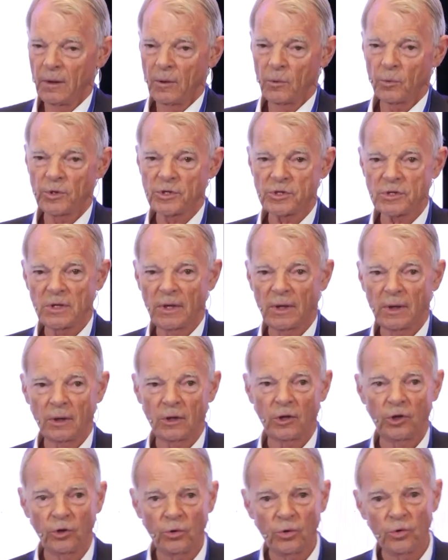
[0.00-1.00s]
We're seeing
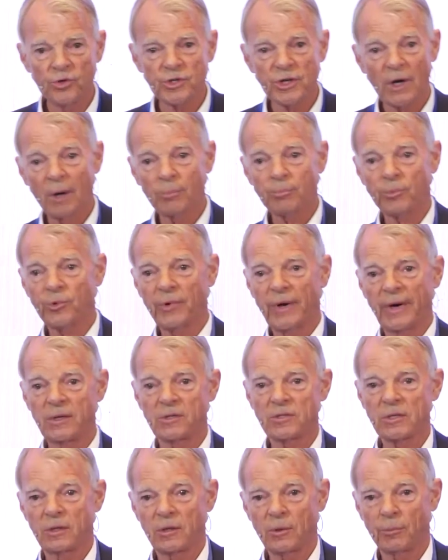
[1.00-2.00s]
huge
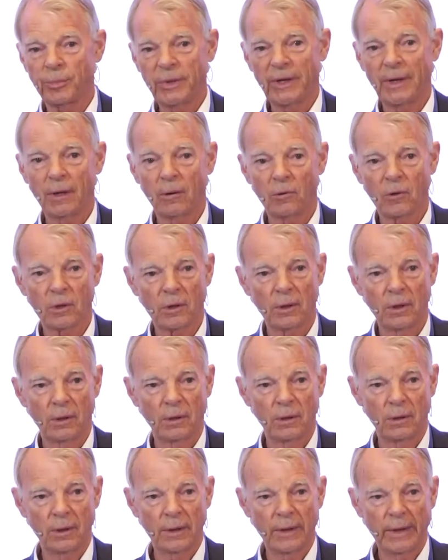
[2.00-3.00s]
upgrades in the power
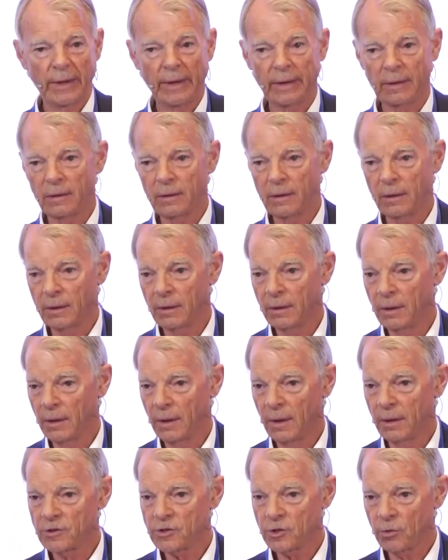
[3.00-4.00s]
and
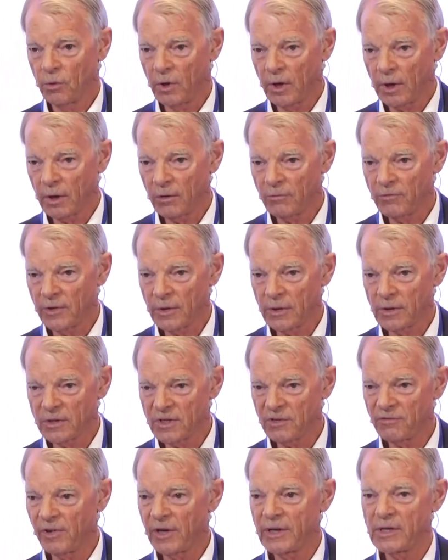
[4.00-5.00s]
so on of the
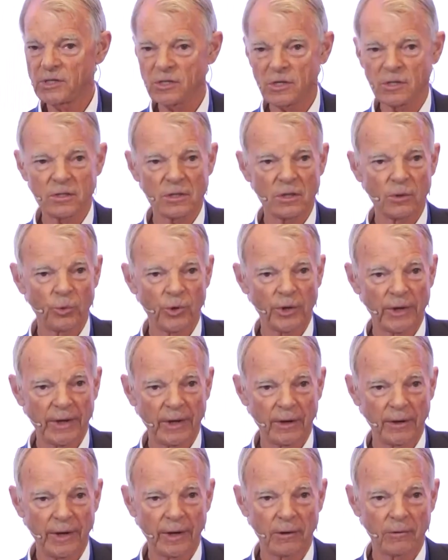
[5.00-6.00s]
devices that we're
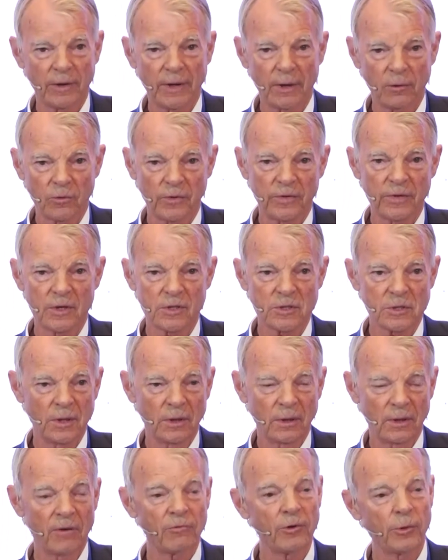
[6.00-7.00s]
carrying around with this.
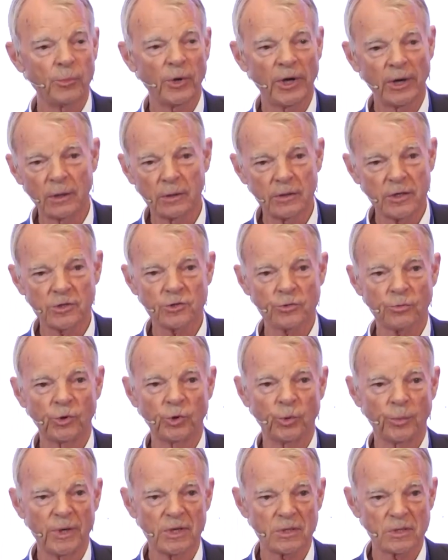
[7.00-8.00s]
Everybody in this
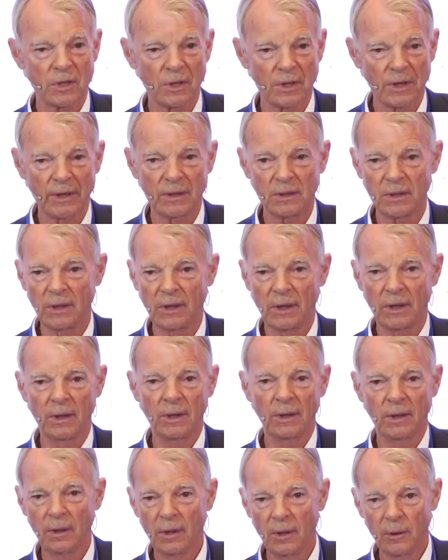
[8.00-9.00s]
room has a
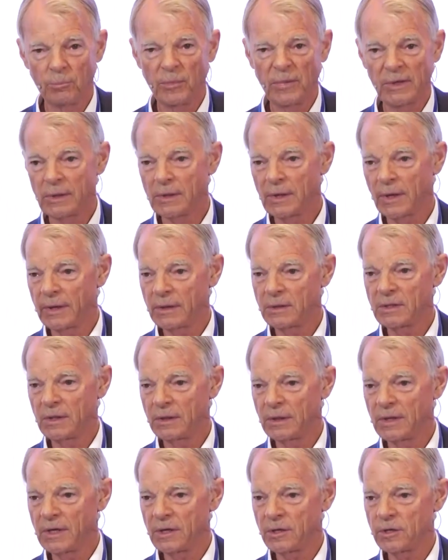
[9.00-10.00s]

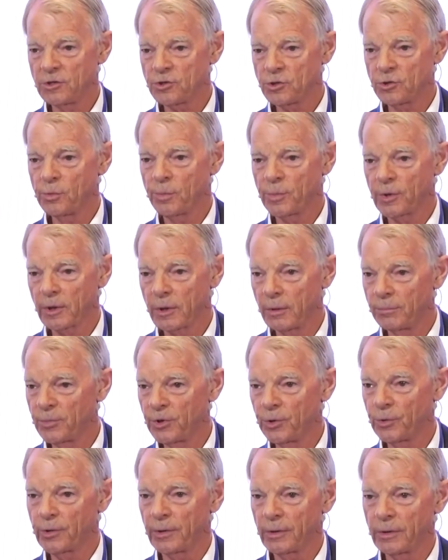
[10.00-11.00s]
mid-1980s
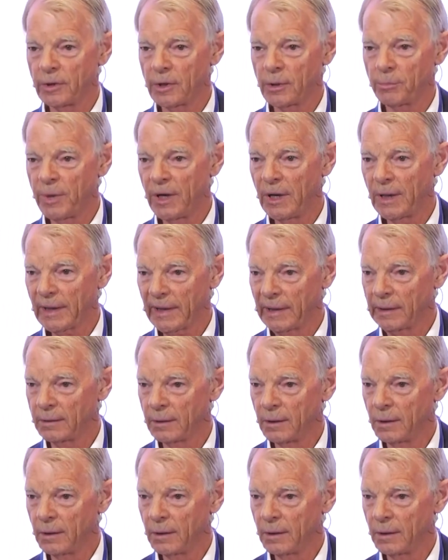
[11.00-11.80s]
supercomputer in their pocket,